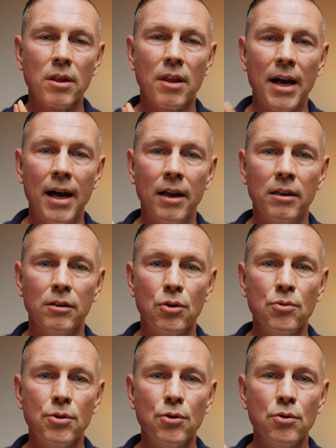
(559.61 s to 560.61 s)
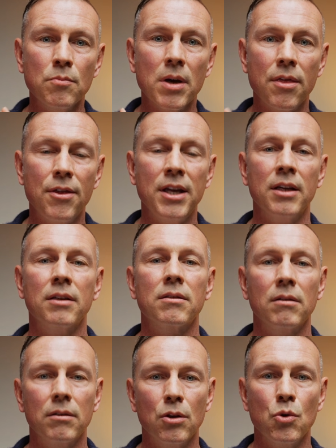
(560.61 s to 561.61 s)
that YouTube thinks
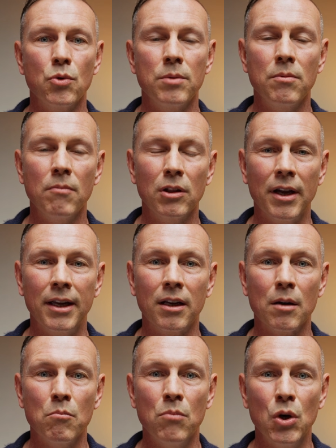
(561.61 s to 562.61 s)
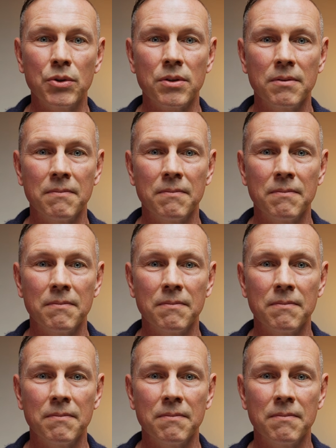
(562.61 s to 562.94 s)
you would like most.